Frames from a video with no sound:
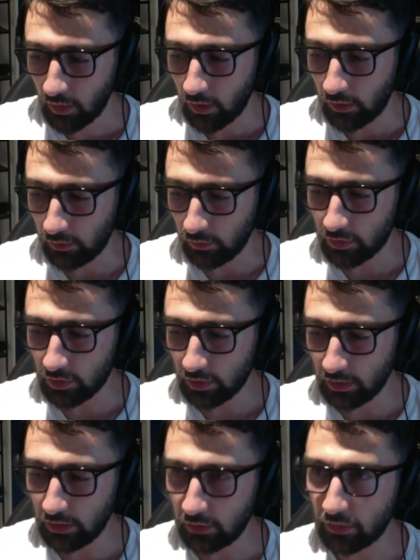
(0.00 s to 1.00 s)
Usually
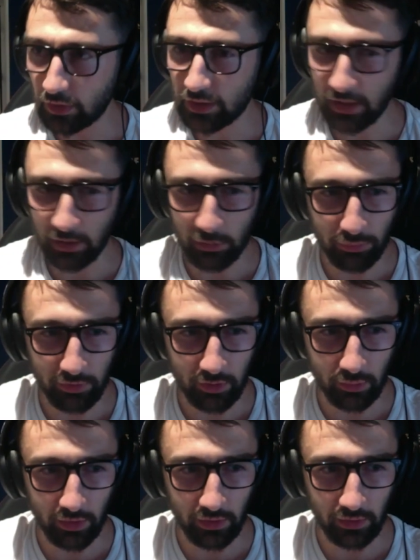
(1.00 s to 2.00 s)
you can tell pretty
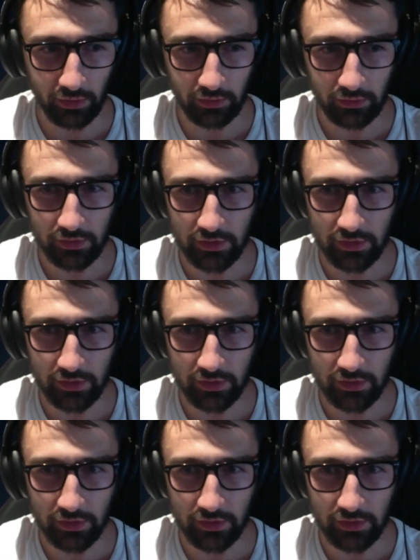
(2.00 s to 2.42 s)
quickly.